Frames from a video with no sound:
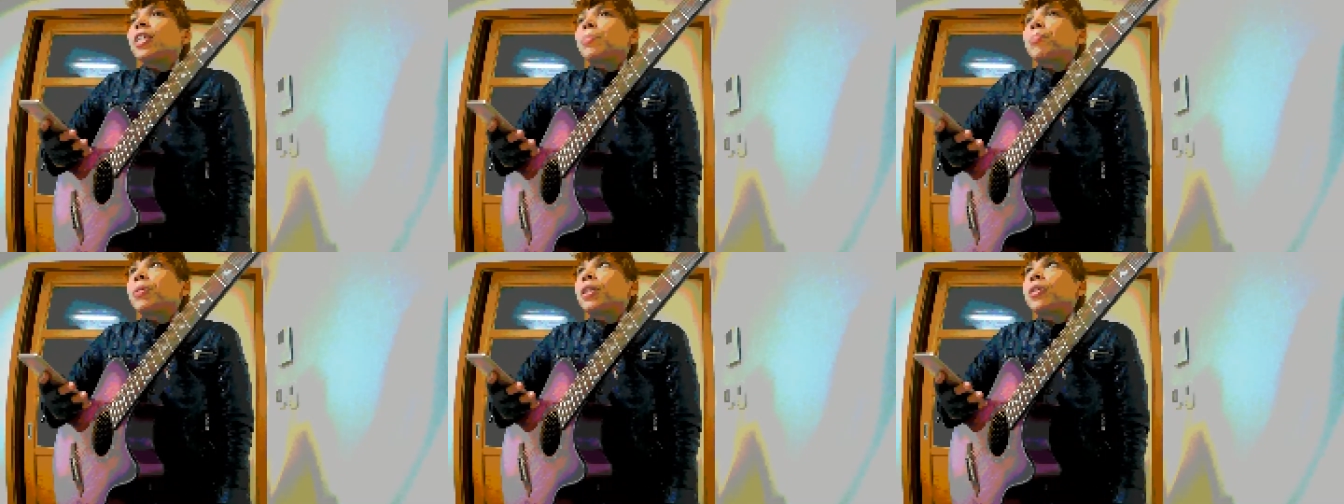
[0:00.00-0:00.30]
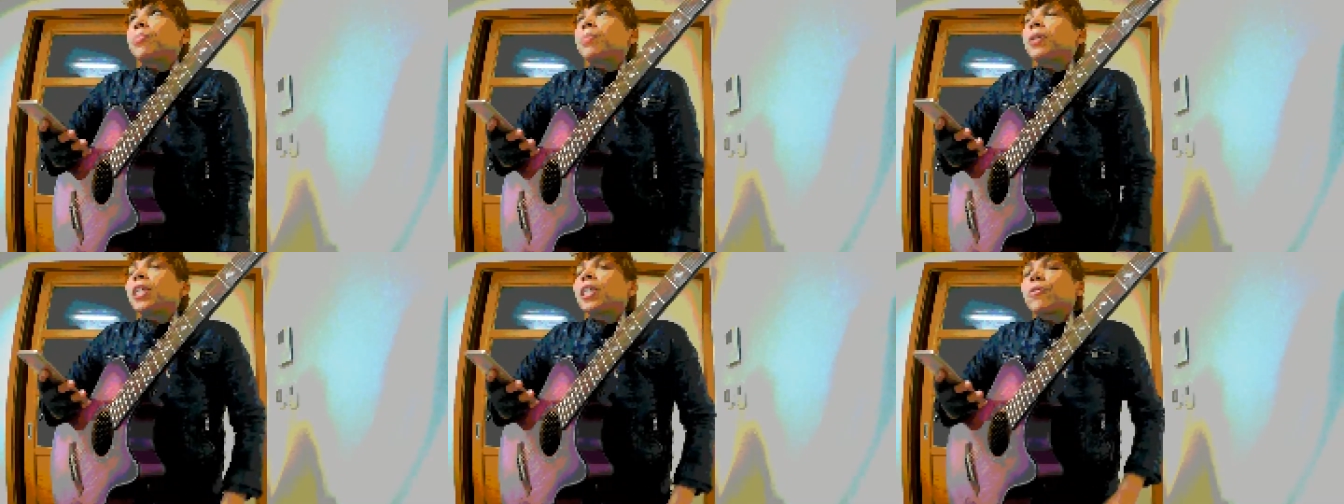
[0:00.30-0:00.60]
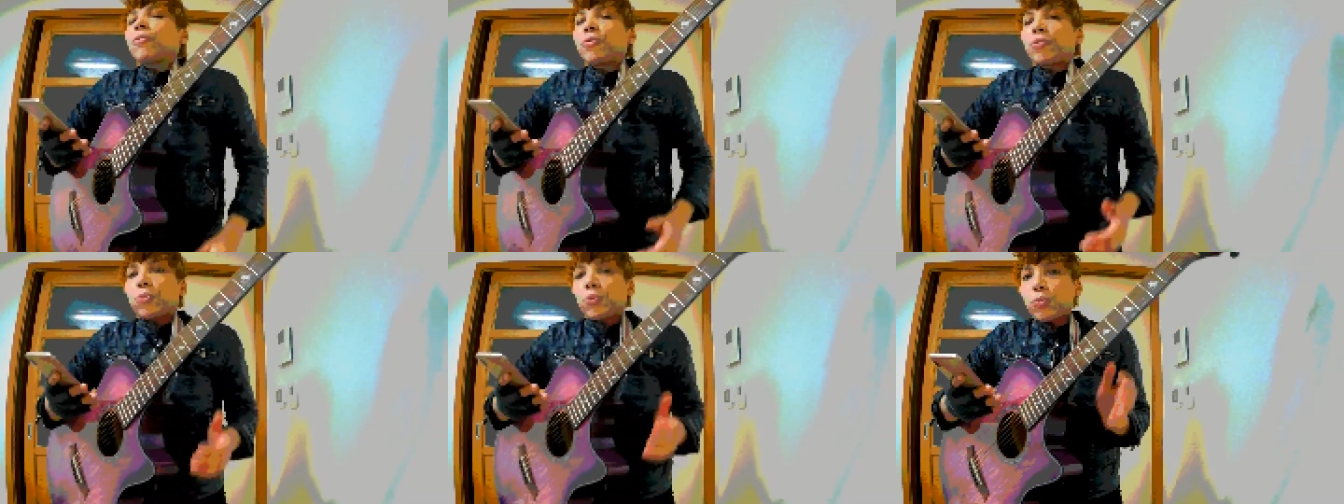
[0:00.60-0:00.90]
epitome
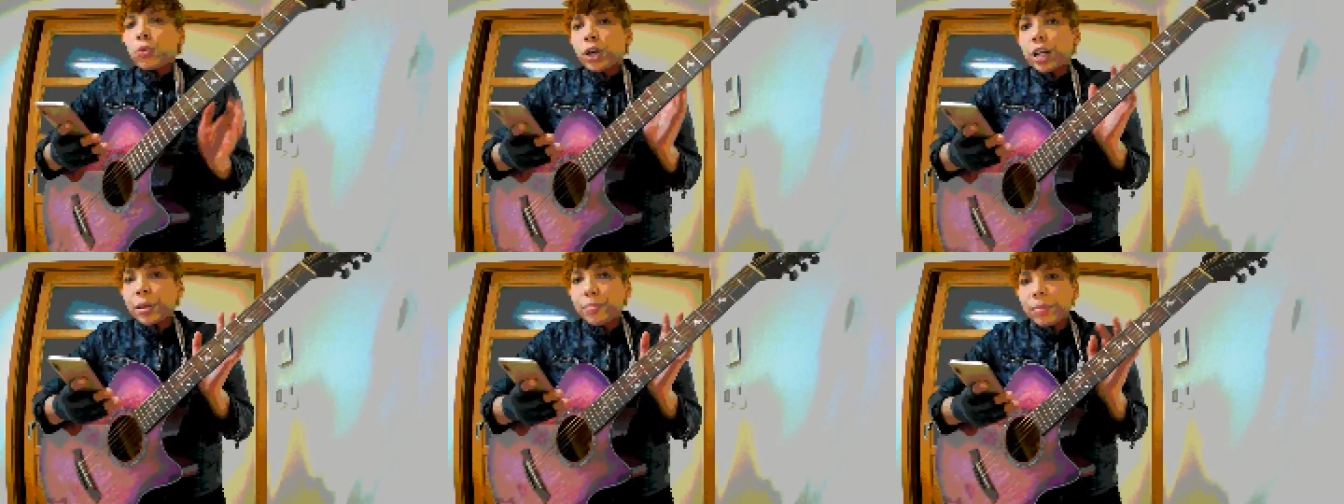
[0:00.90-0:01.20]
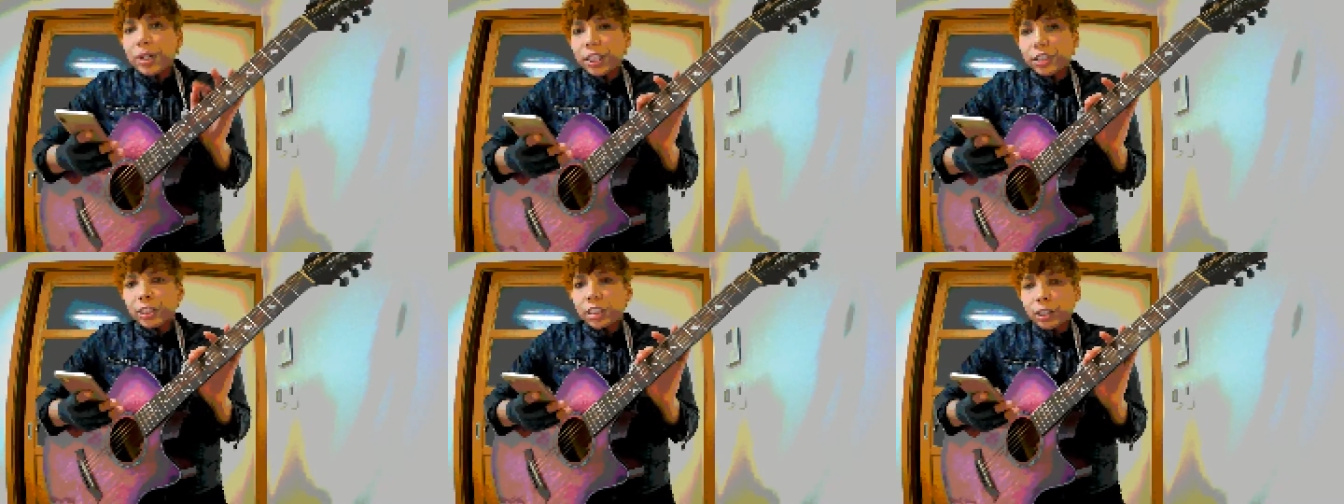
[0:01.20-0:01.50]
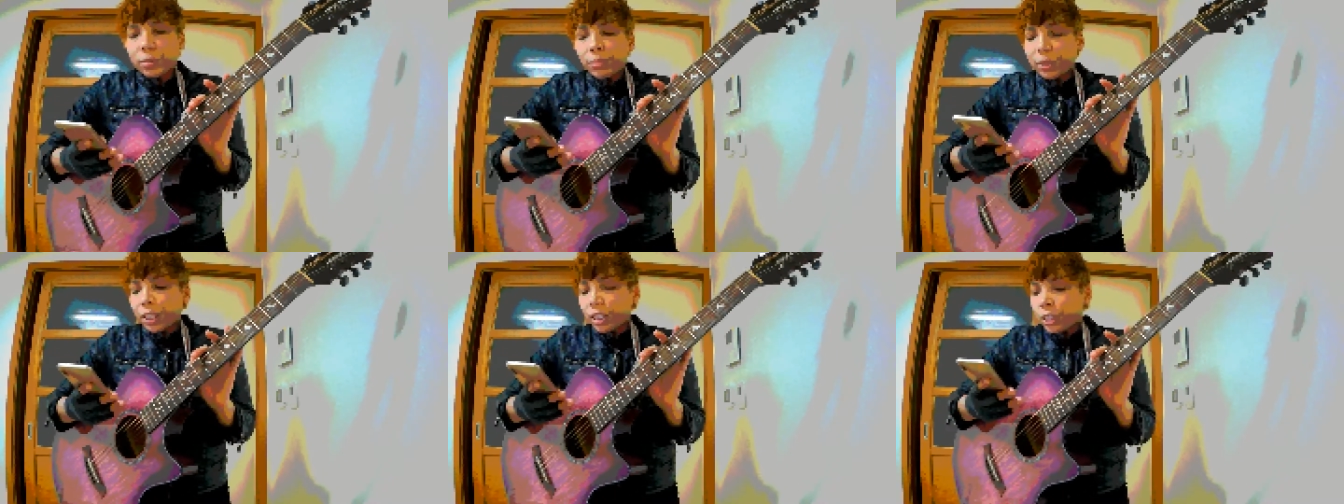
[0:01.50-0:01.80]
of what it means
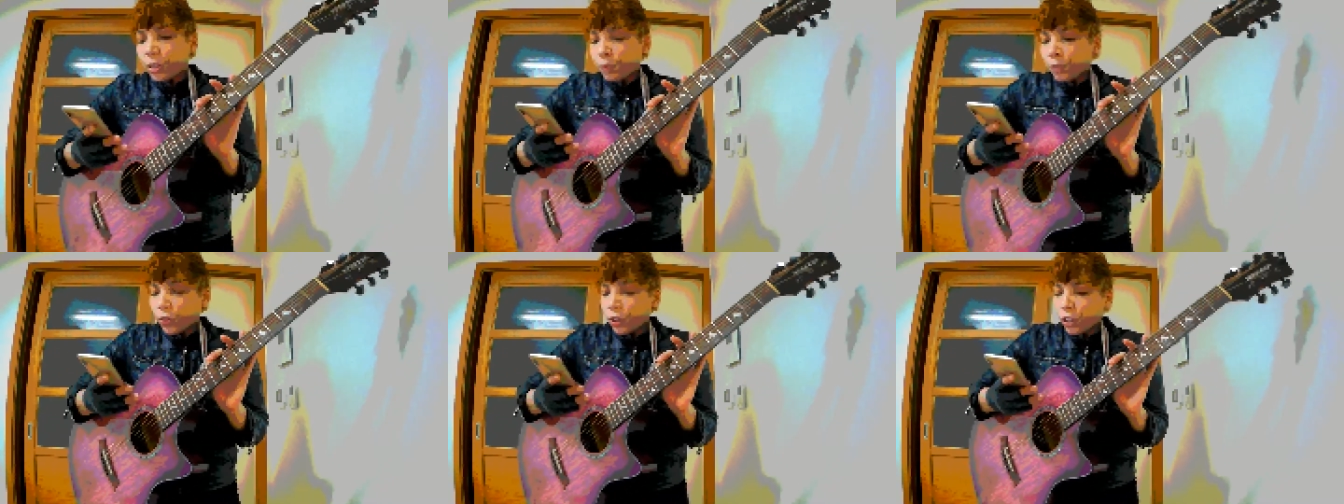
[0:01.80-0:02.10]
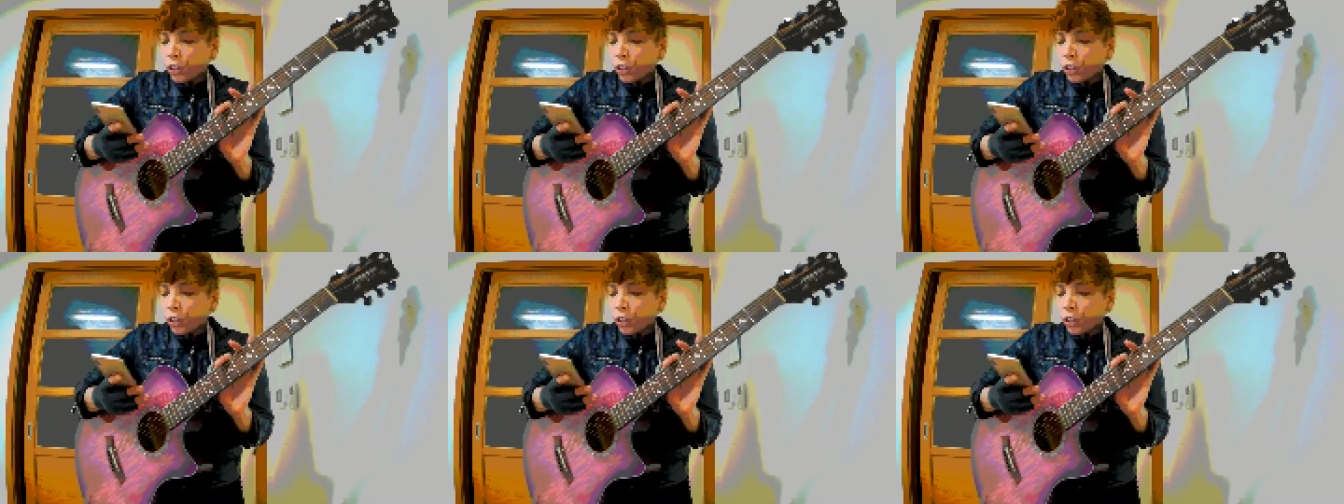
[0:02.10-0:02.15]
to be